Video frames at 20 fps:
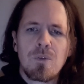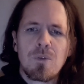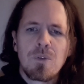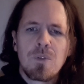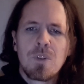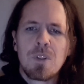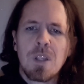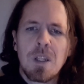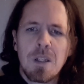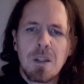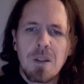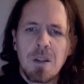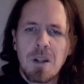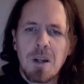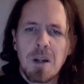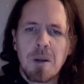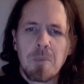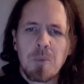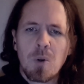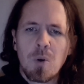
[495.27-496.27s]
said that
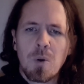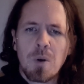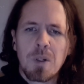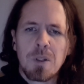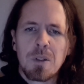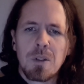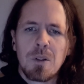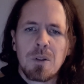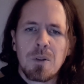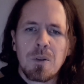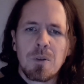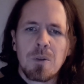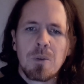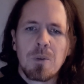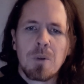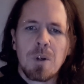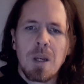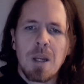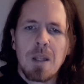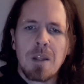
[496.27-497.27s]
I'm going to
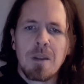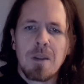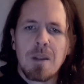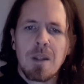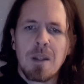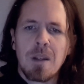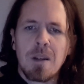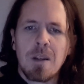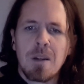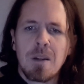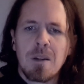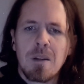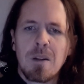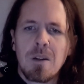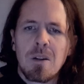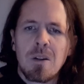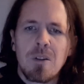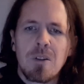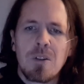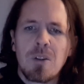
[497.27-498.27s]
do and then
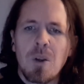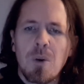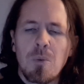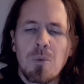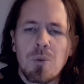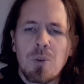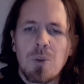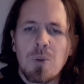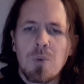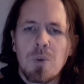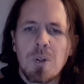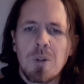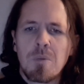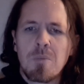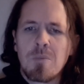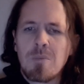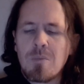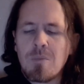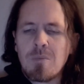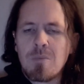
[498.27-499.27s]
don't do it.
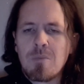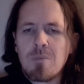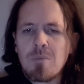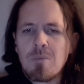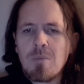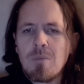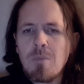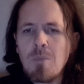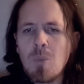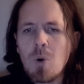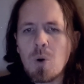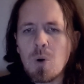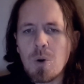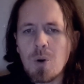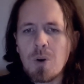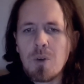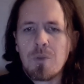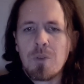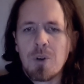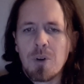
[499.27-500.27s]

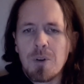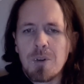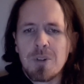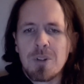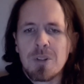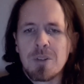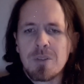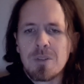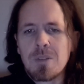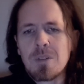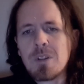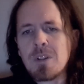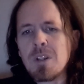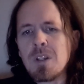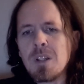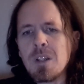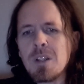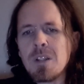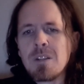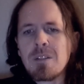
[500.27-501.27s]
Moreover, just
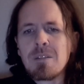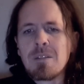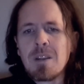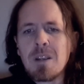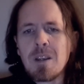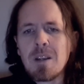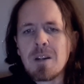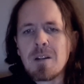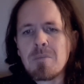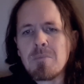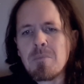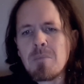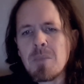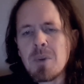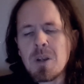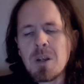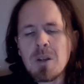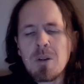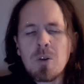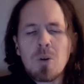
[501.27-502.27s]
saying,
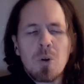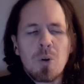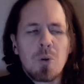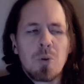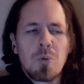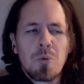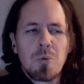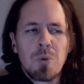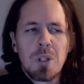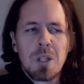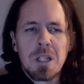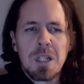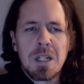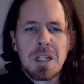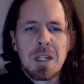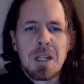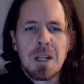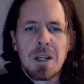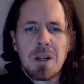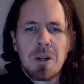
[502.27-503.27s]
nah, who really
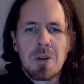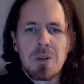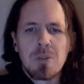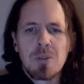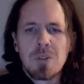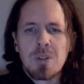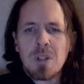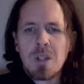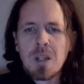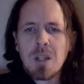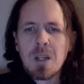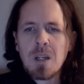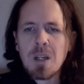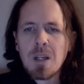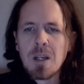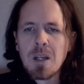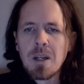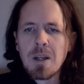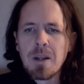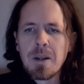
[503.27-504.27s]
cares?
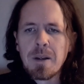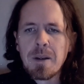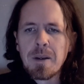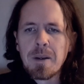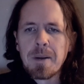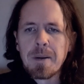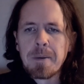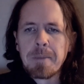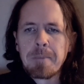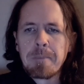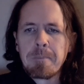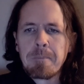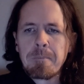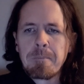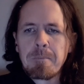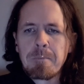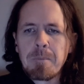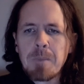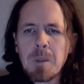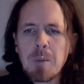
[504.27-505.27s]
Um,
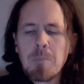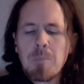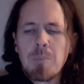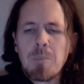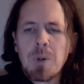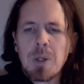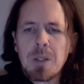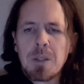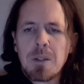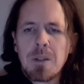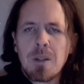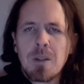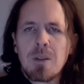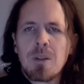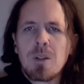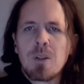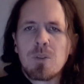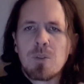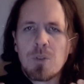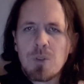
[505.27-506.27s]
but
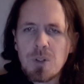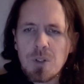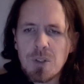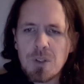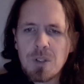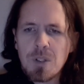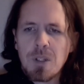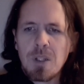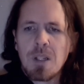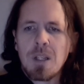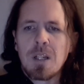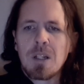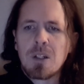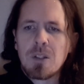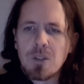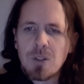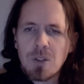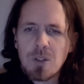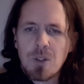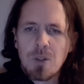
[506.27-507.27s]
these are just
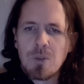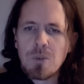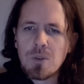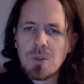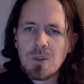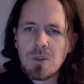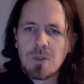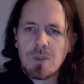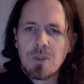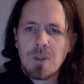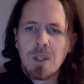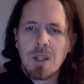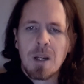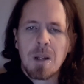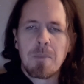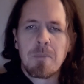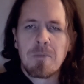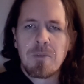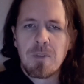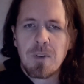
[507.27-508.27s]
excuses that
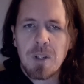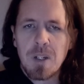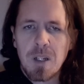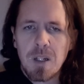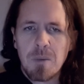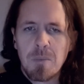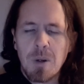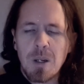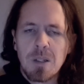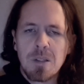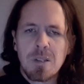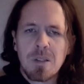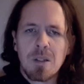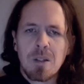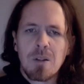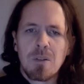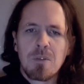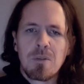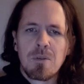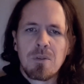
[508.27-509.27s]
I'm feeding
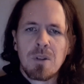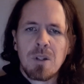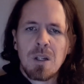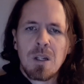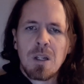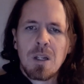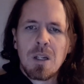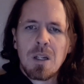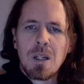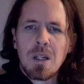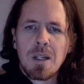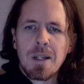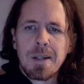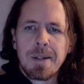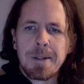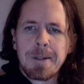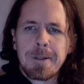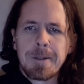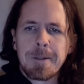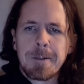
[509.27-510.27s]
myself
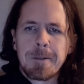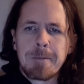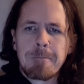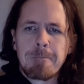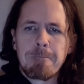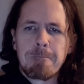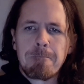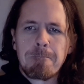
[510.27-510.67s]
um,